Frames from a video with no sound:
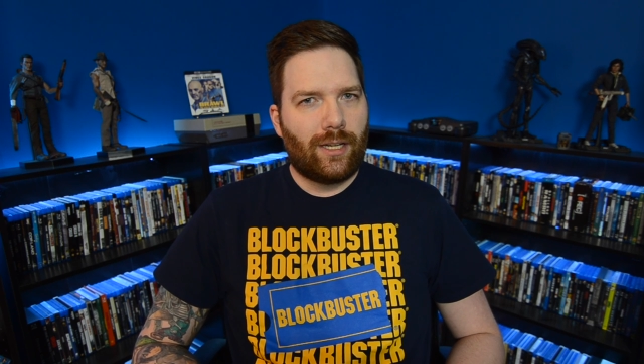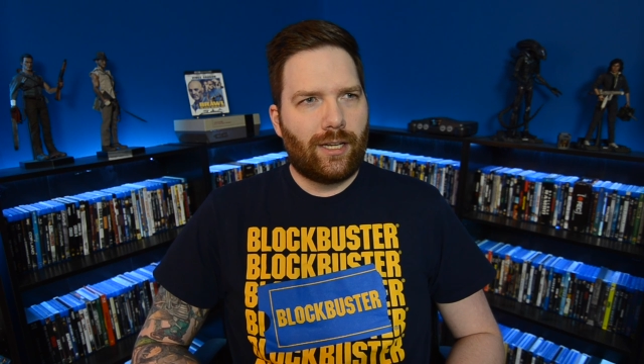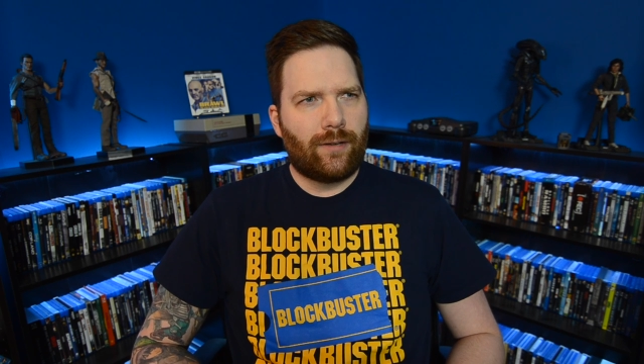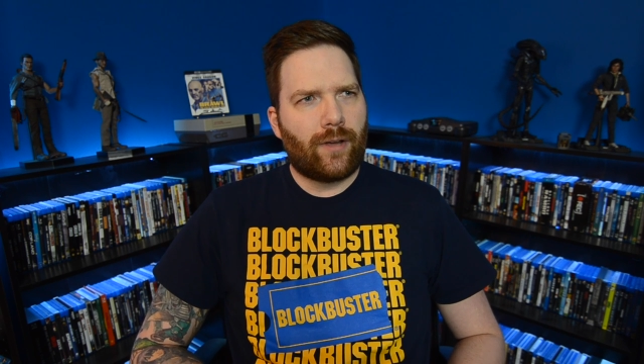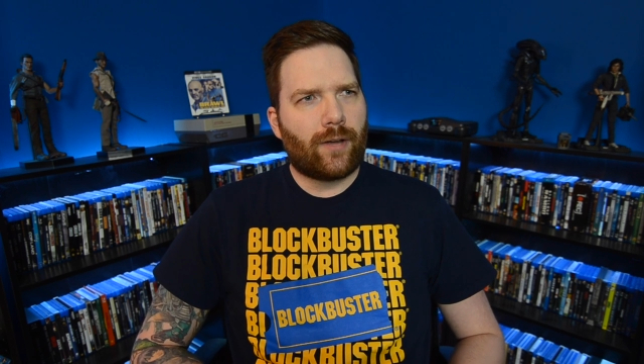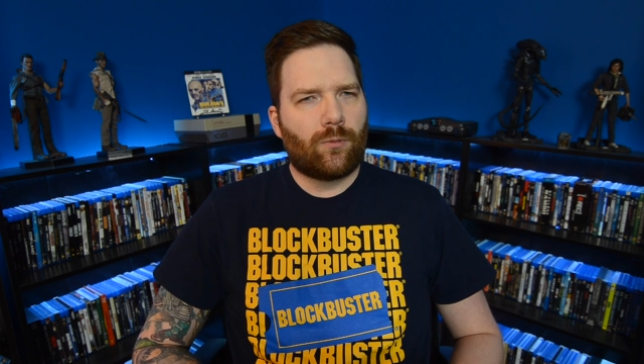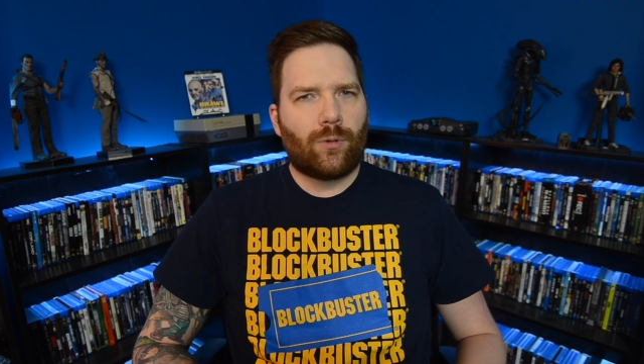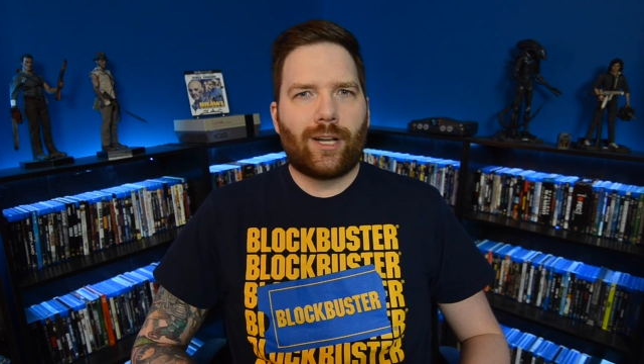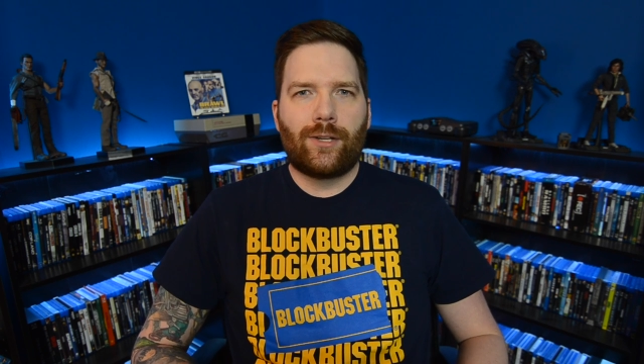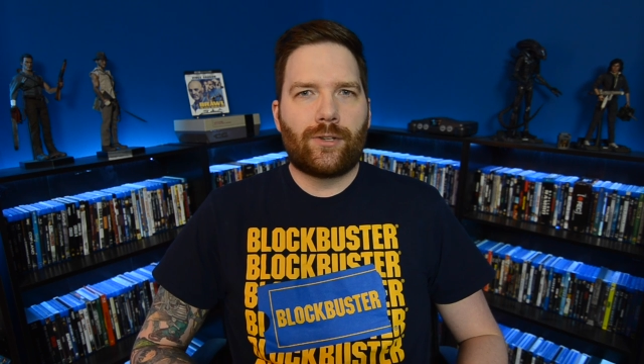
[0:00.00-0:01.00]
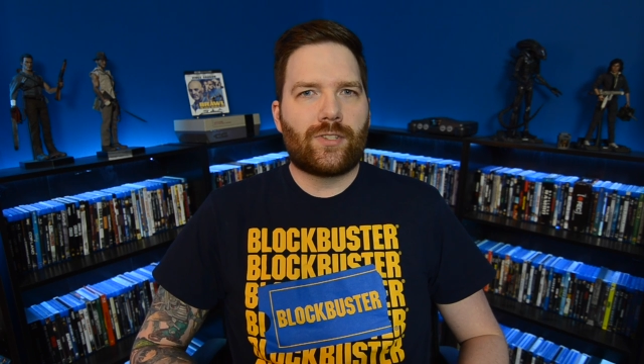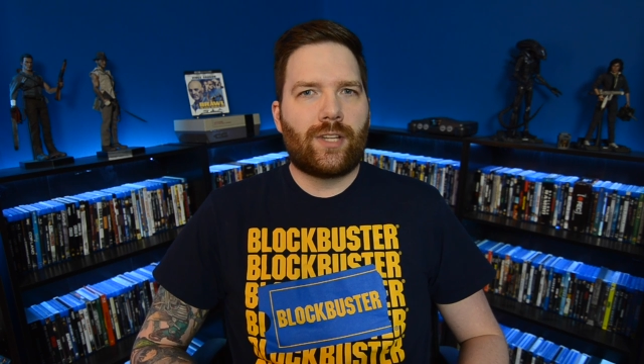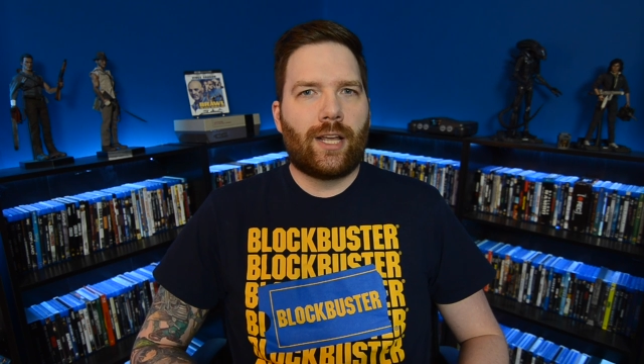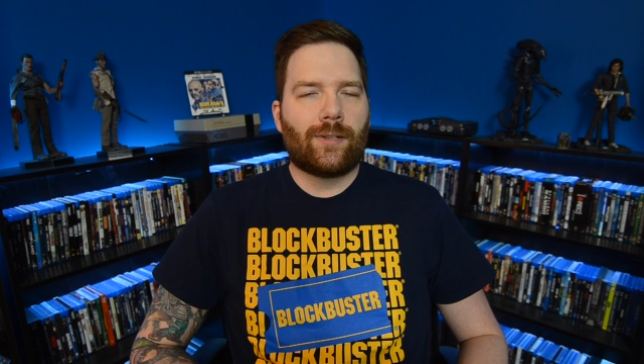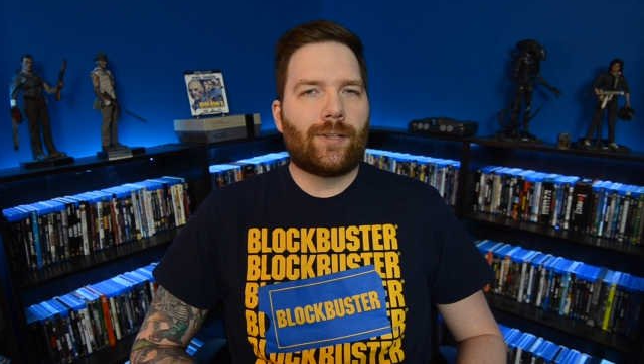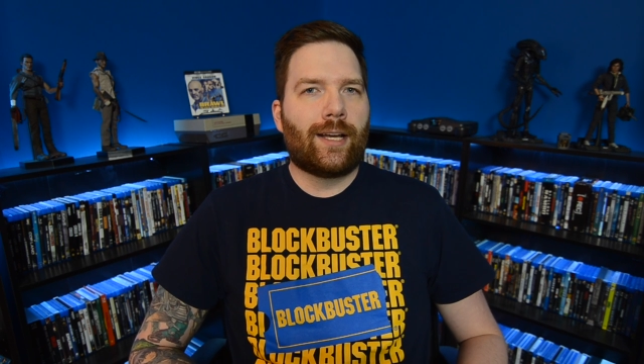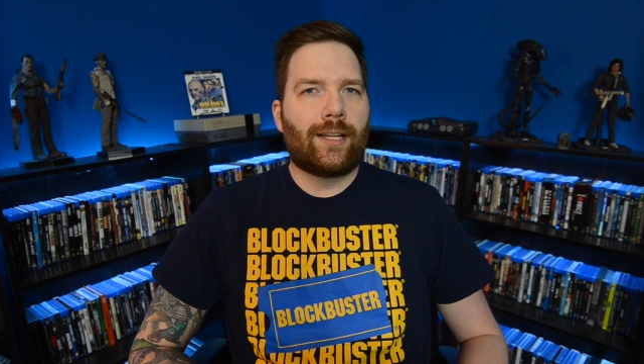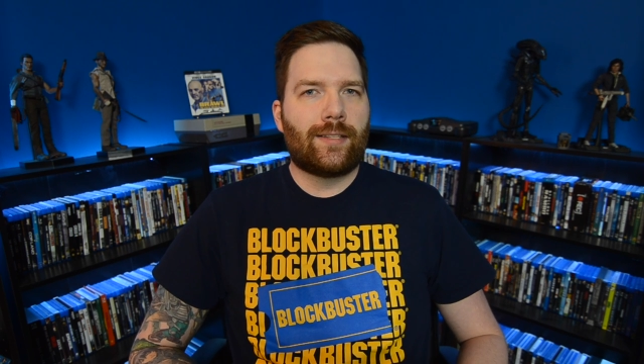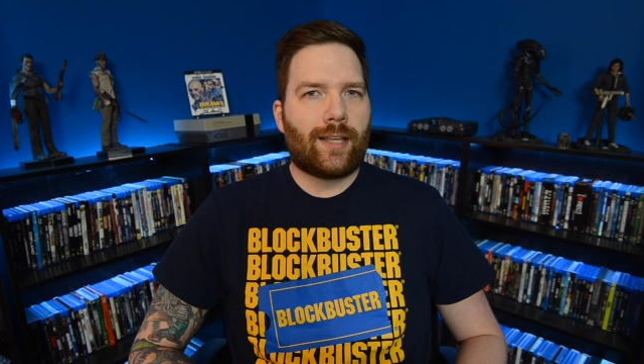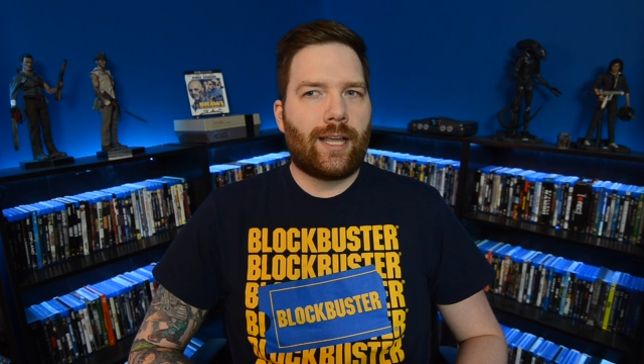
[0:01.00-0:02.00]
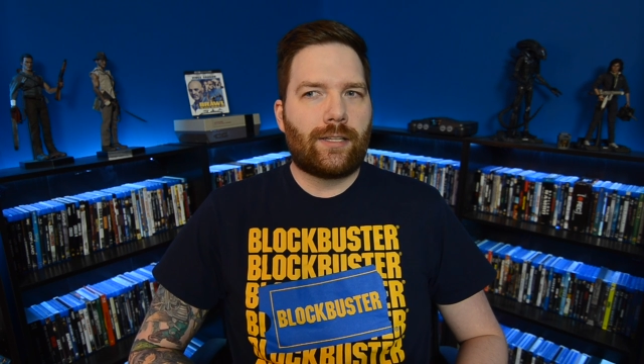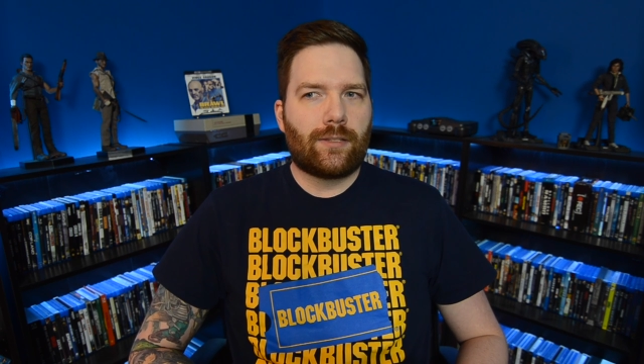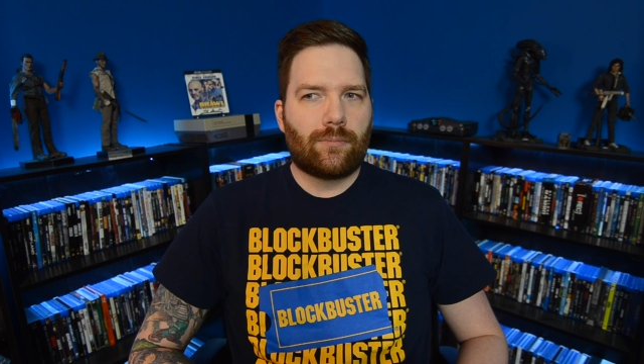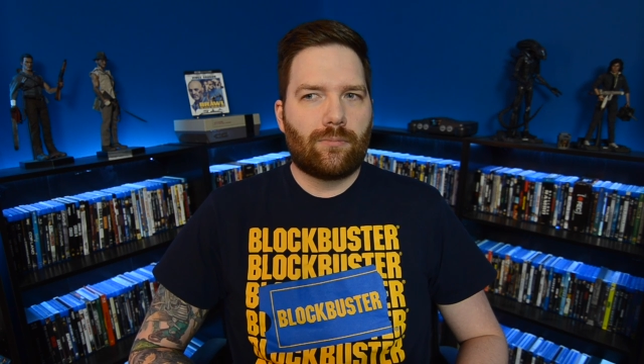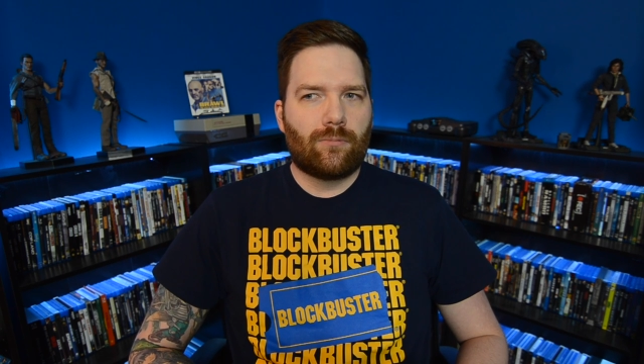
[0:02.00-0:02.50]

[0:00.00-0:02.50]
In fact, from what I understand, Lionsgate